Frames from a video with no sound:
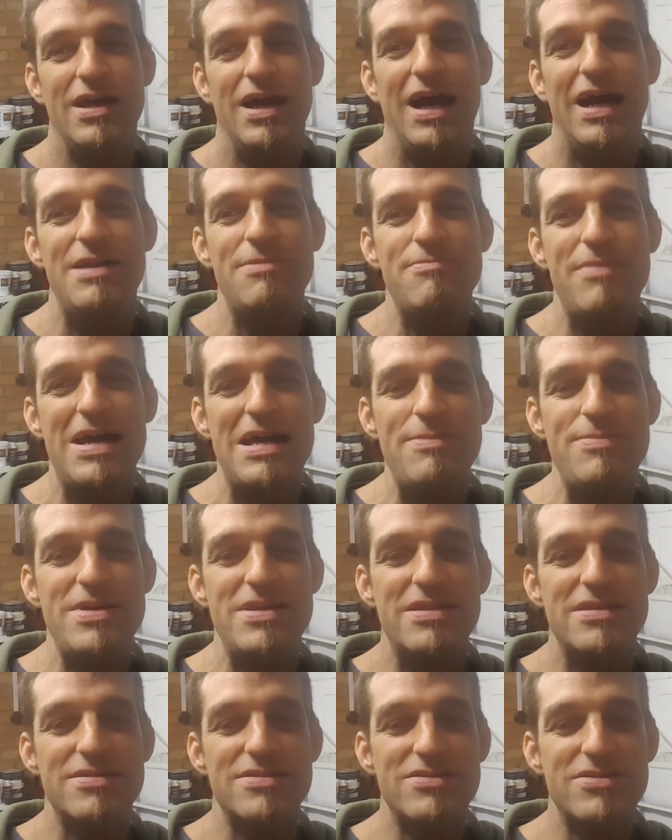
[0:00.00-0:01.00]
And maybe
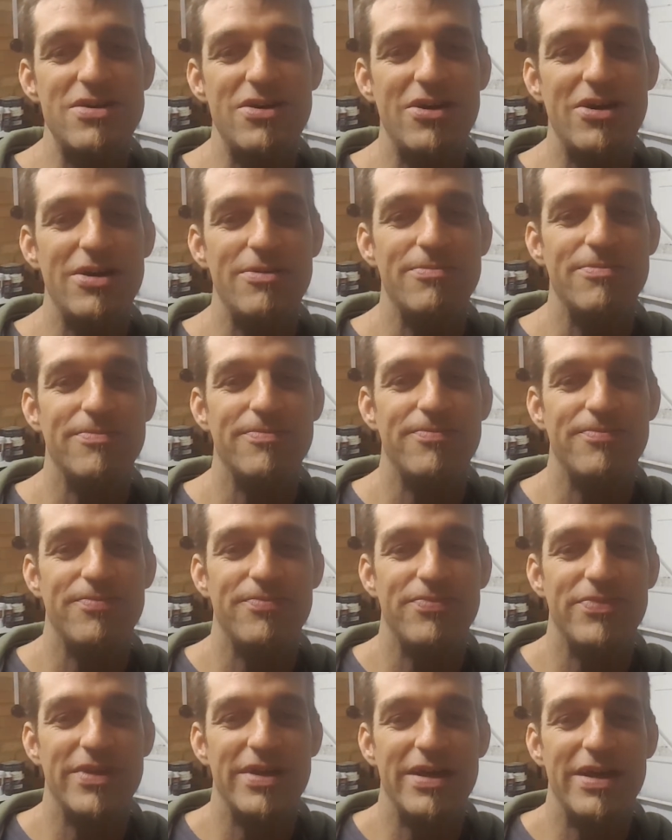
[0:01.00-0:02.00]
this time
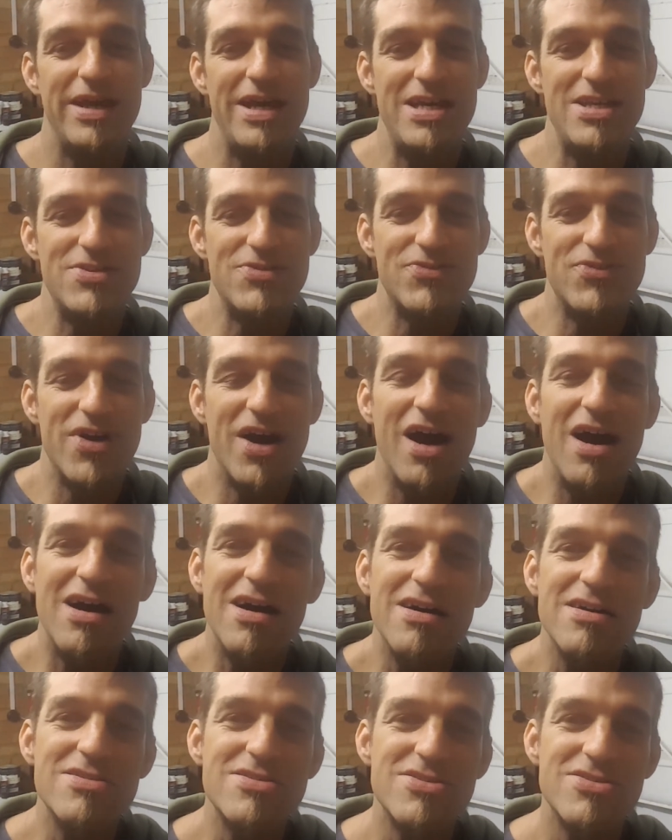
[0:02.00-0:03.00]
is for
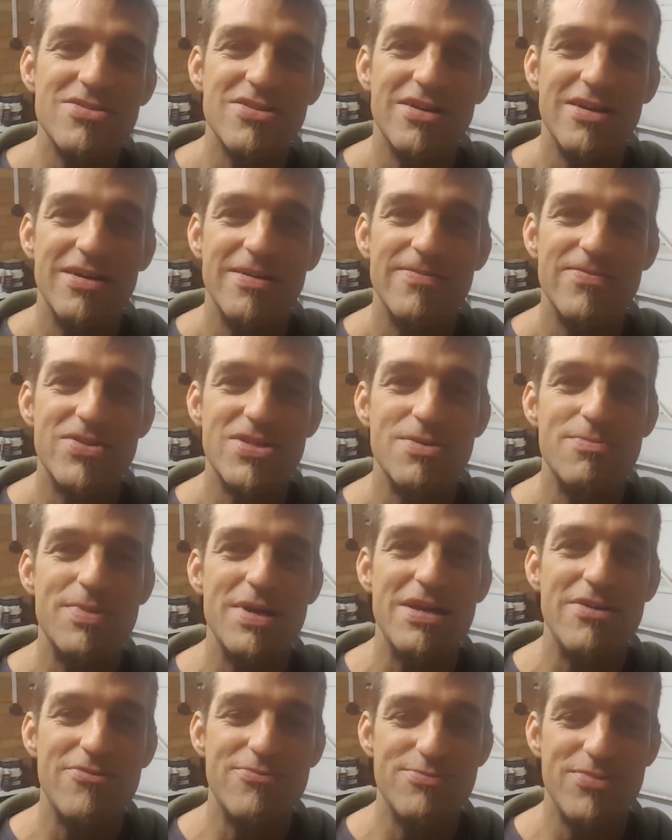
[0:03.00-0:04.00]
us to
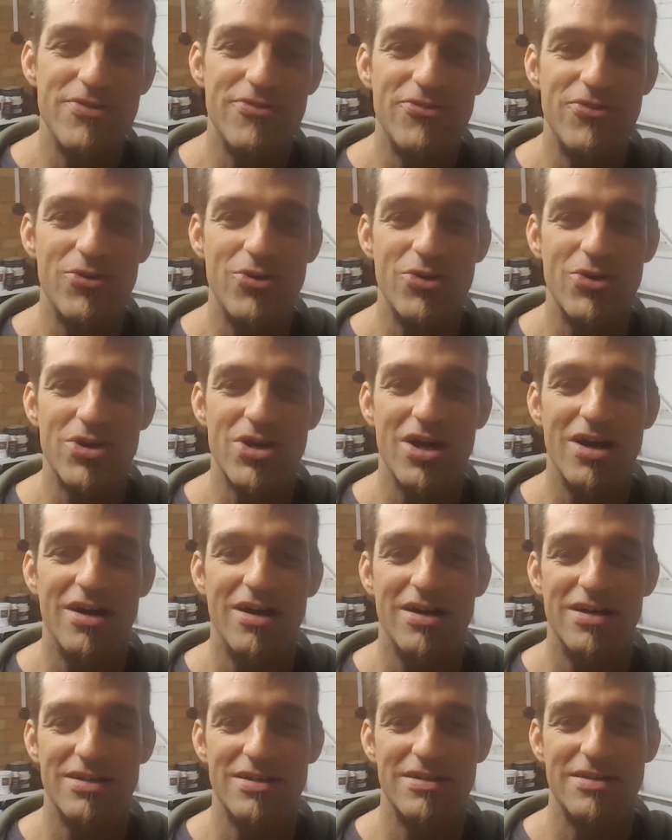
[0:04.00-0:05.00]
be before
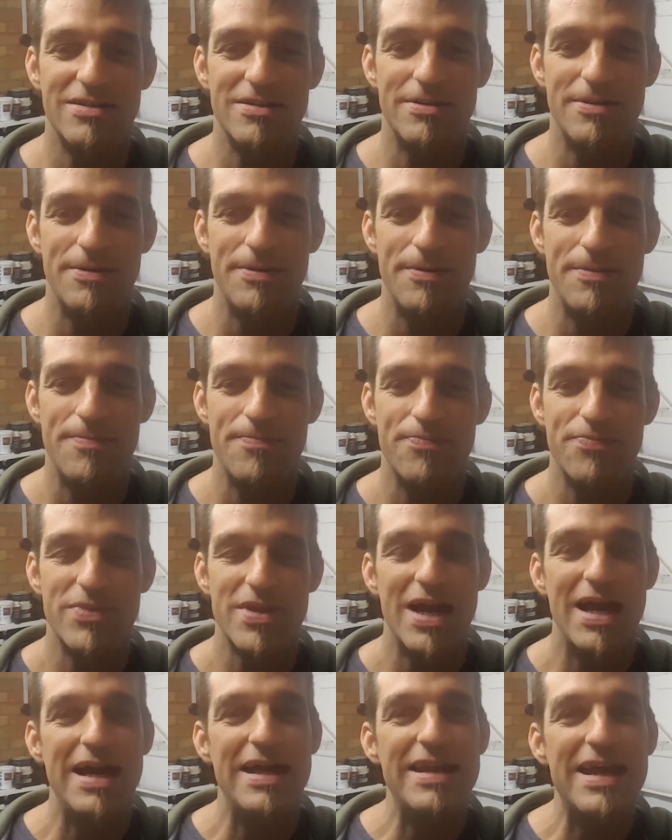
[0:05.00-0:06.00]
God,
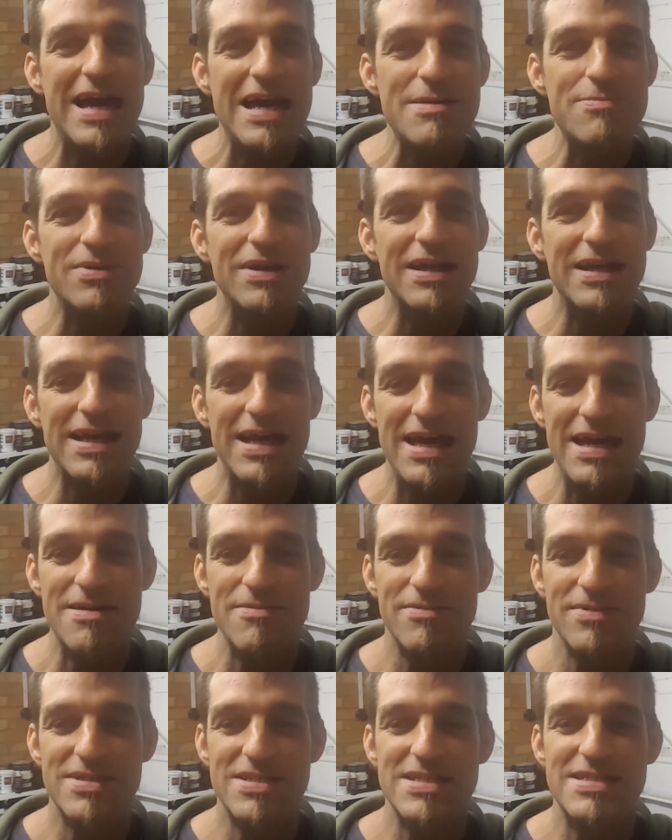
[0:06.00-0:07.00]
enabling
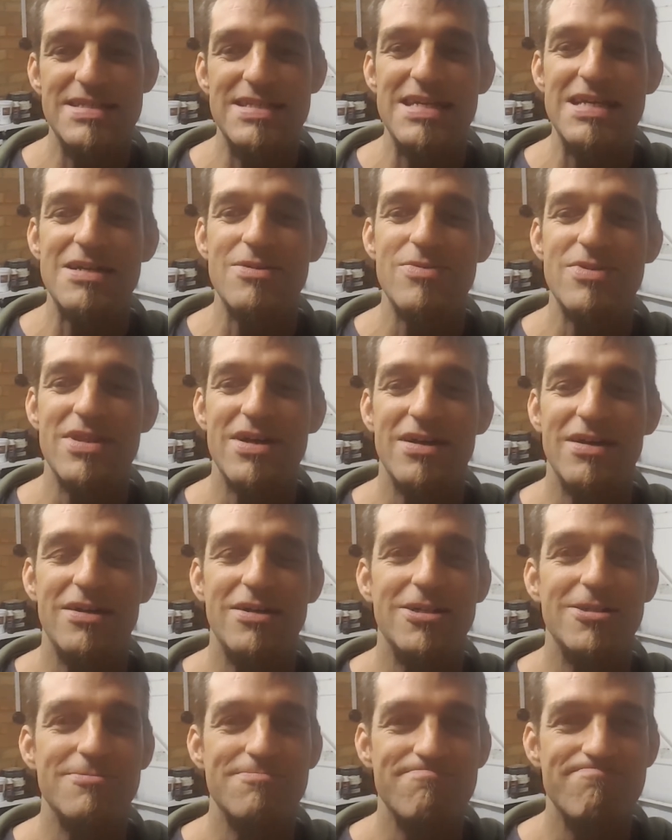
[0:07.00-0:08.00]
him to deal with
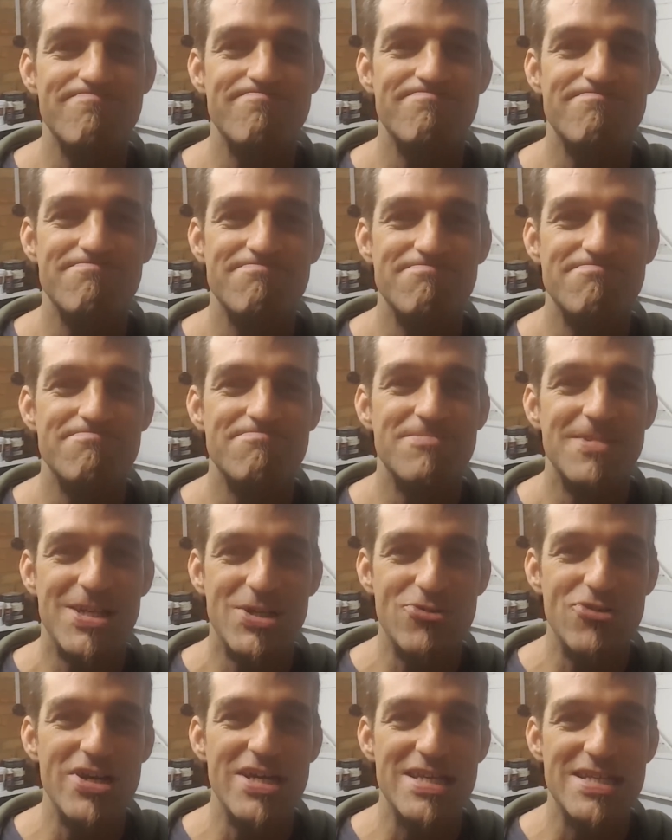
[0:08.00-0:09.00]
our
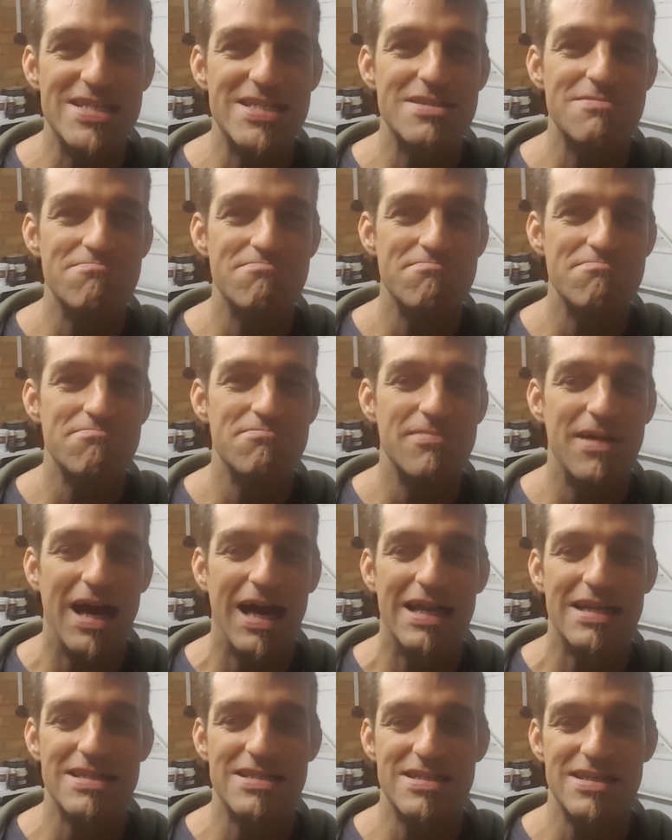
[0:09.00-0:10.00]
grease
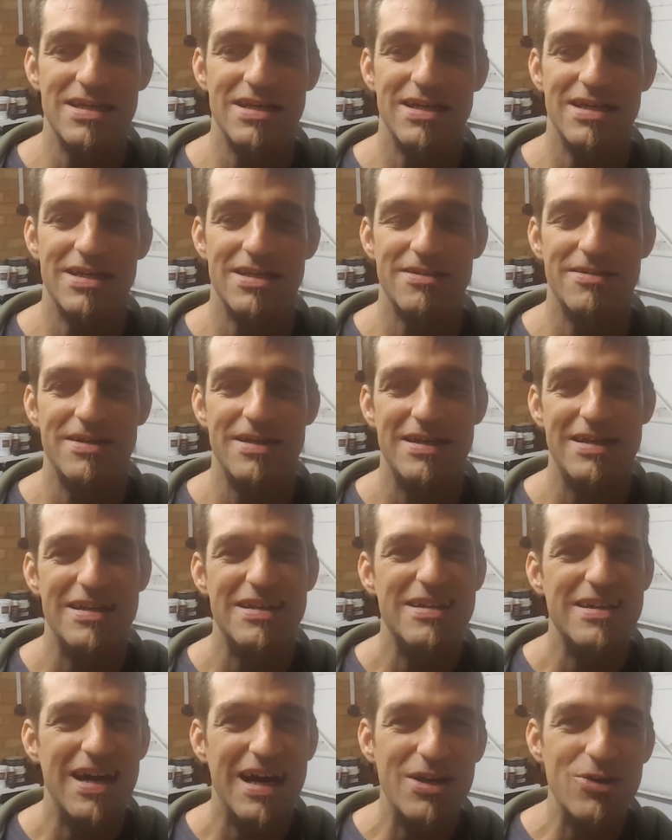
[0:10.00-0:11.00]
and dirt
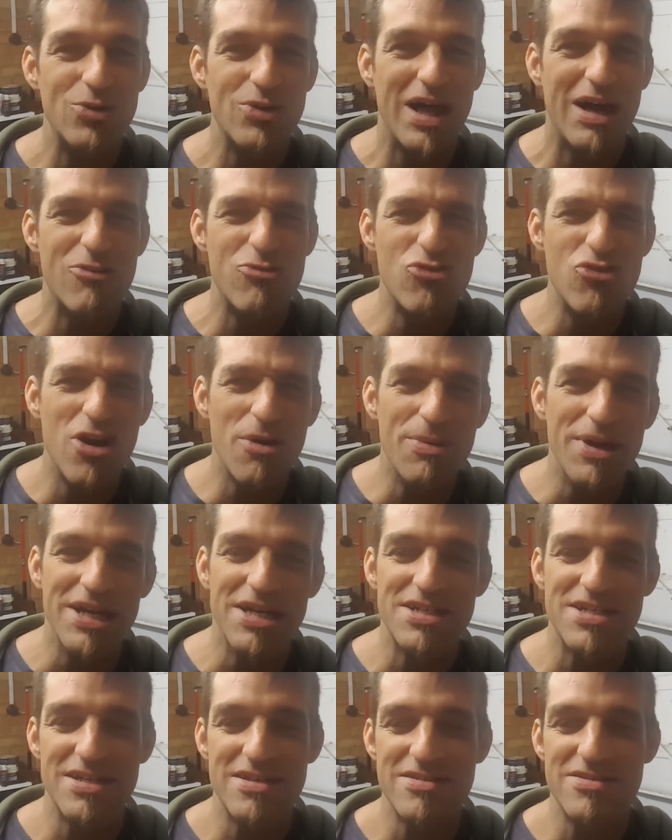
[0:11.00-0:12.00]
and all that
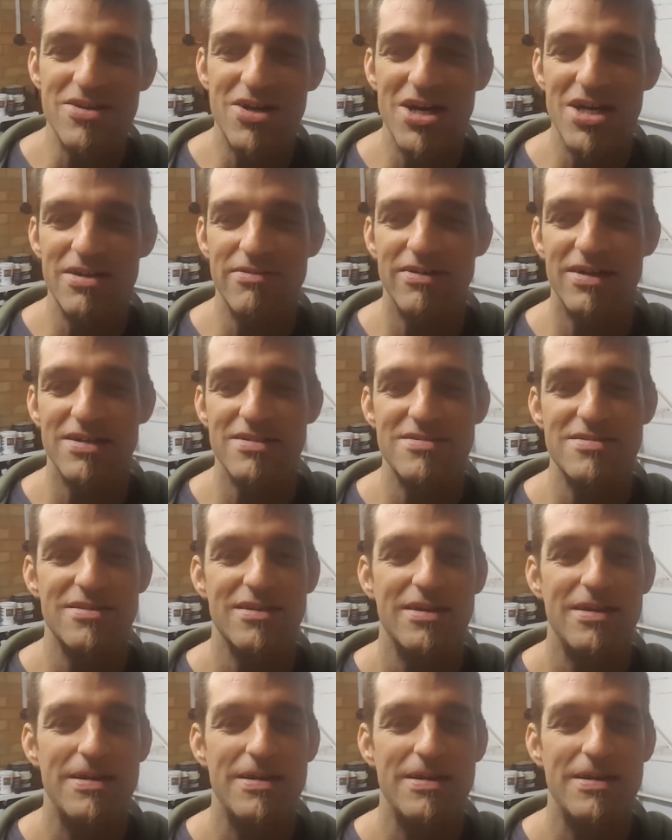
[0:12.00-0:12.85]
rubbish inside of us,